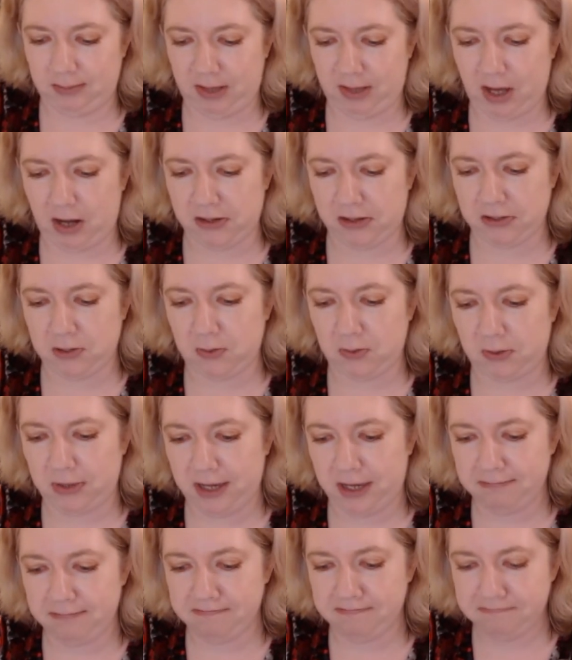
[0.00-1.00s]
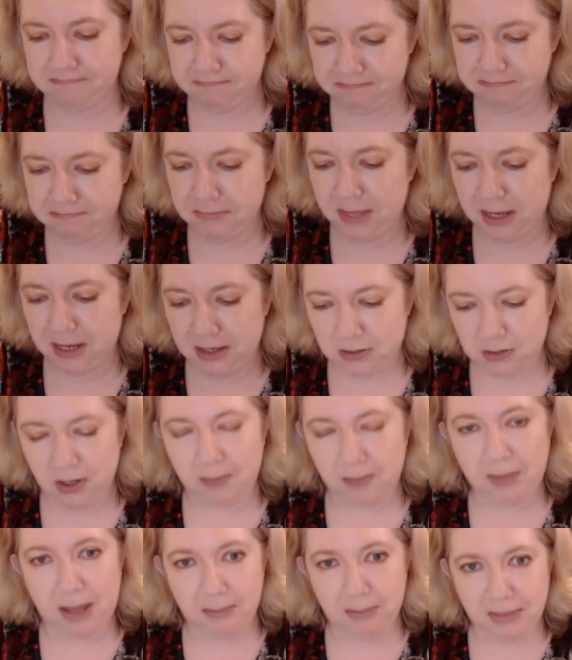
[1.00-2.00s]
to be honest with you.
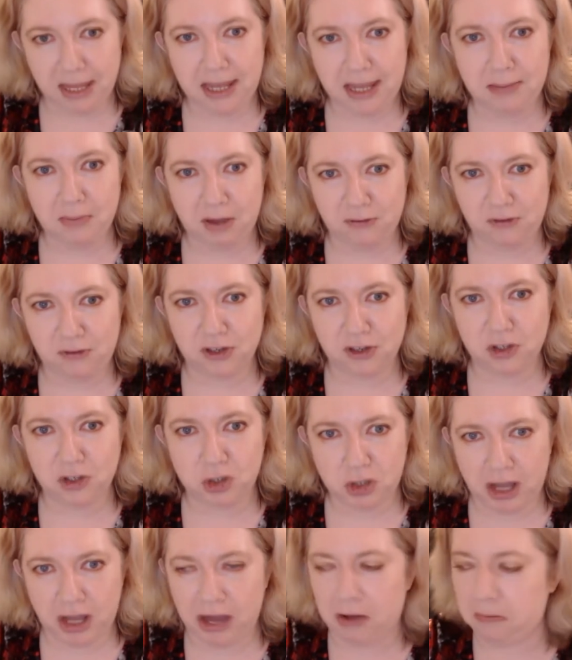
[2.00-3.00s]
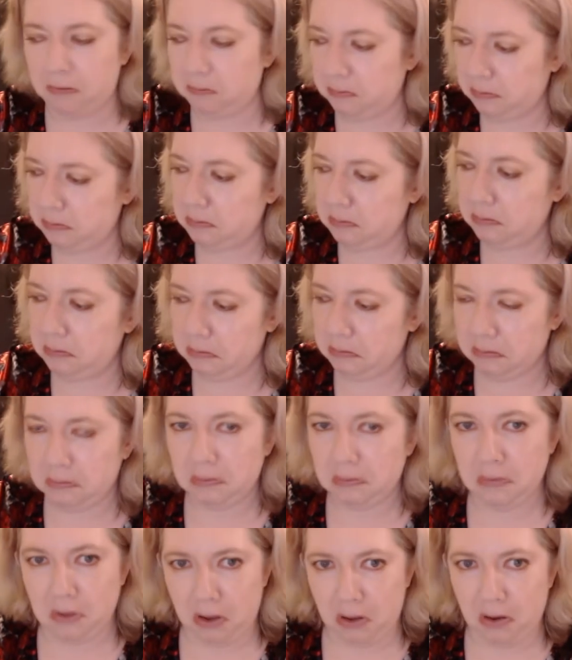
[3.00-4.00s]
So I'm laying my fish down.
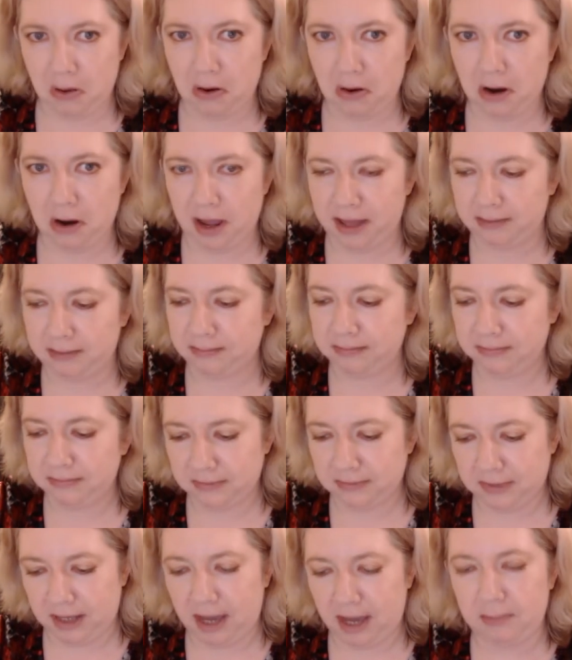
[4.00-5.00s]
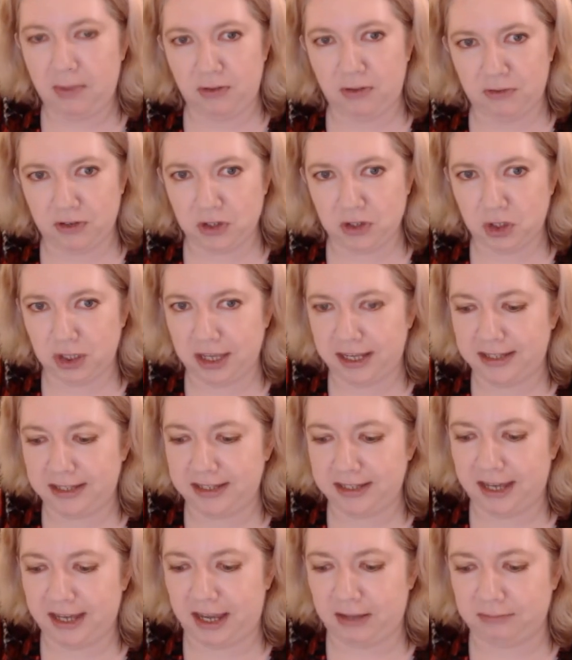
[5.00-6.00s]
All right. Got my fish
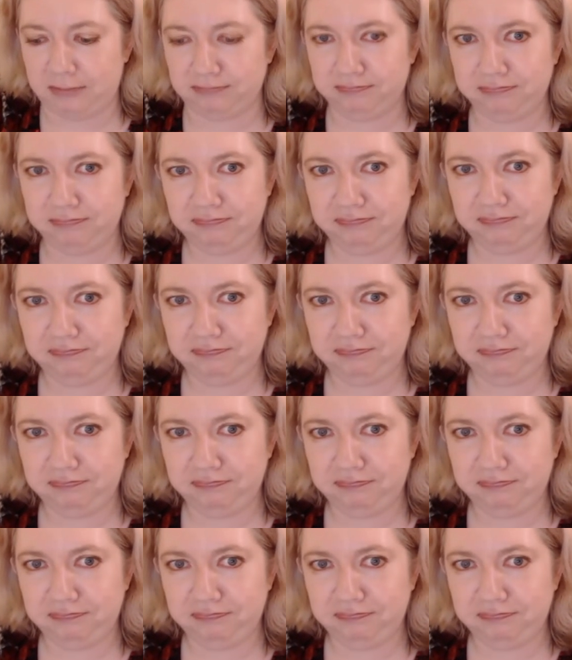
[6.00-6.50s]
laid down.